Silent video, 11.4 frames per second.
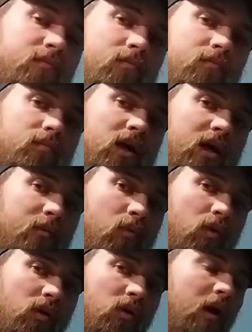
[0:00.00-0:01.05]
up some
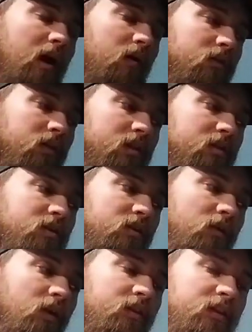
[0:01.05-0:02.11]
more ground
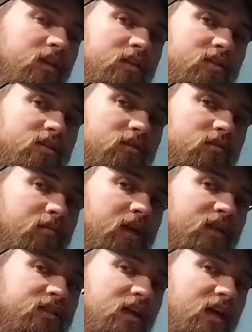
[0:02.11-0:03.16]
to run these
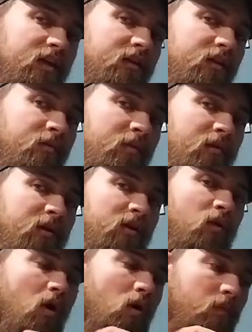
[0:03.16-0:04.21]
pigs on and
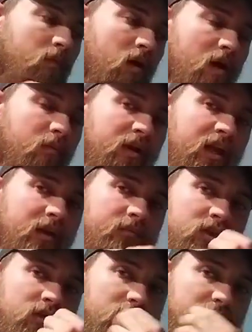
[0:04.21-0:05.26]
maybe grow how
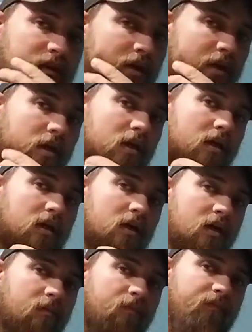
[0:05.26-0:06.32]
many I'm doing.
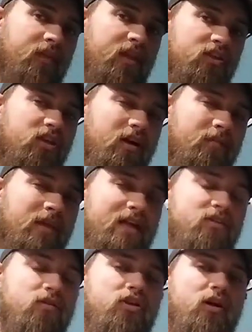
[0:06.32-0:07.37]
This year
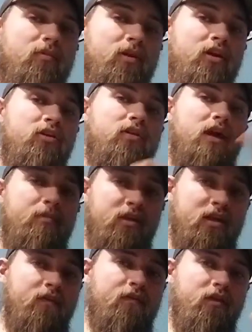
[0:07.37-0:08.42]
I'm not so sure I'm going to do
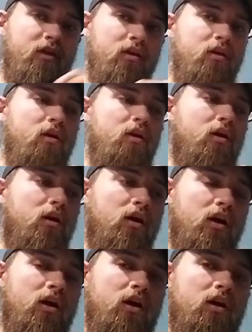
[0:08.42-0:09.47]
that, but definitely
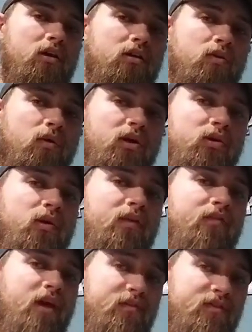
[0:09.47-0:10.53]

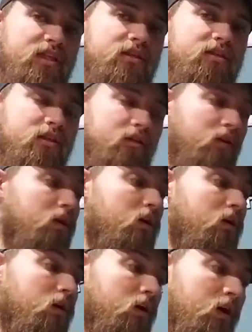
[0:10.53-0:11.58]
2025 season,
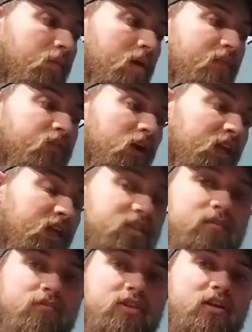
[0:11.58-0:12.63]
after I
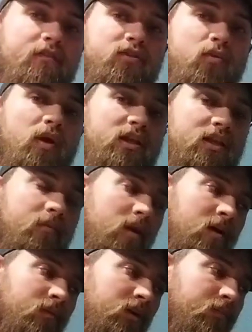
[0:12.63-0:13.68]
get some stuff tweaked,
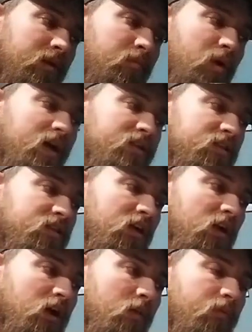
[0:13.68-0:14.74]
I'm going to be
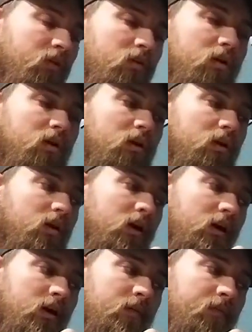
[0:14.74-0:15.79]
processing a couple,
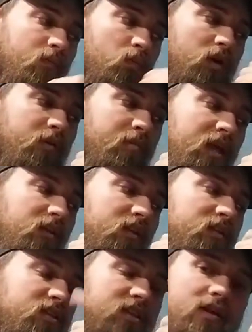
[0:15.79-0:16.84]
one of the
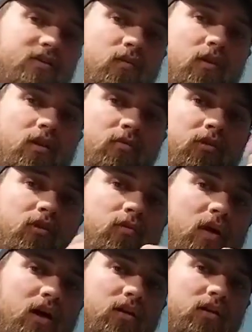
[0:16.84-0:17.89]
Mangalitsa cells and one of the
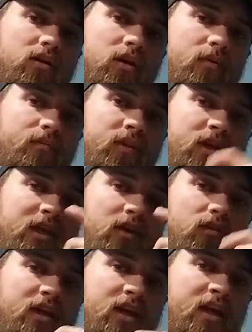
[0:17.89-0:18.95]
blue butt, the
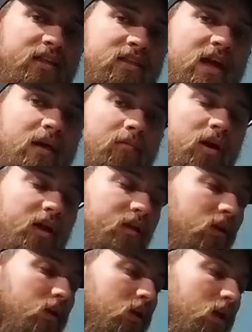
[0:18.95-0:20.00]
gilt that has not
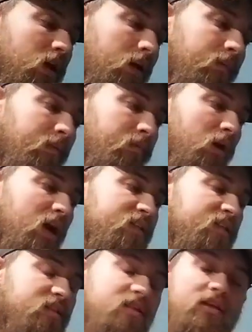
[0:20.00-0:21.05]
bred. I'll be
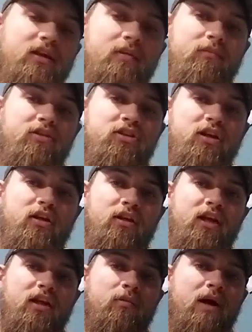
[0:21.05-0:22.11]
processing them this
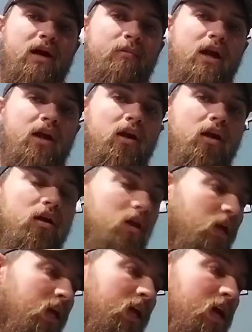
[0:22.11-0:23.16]
year, getting them out of my
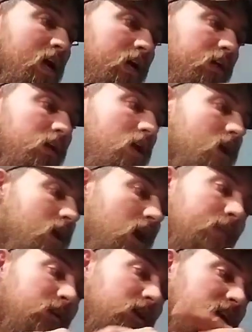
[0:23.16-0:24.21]
herd, and
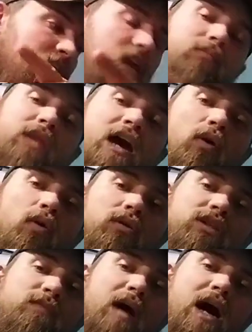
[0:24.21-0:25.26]
I'm going to keep
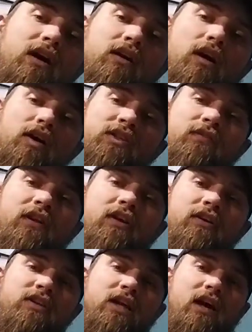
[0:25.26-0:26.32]
that old spot cross
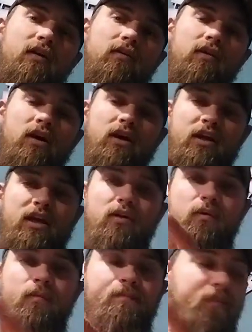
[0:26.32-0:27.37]
feeder
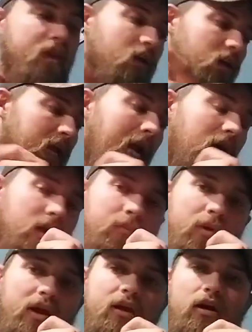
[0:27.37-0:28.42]
sow, gilt, and I'm
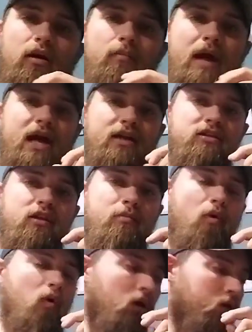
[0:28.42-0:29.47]
going to breed her back
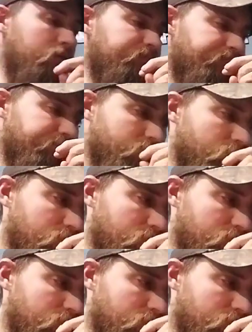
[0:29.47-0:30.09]
to the boar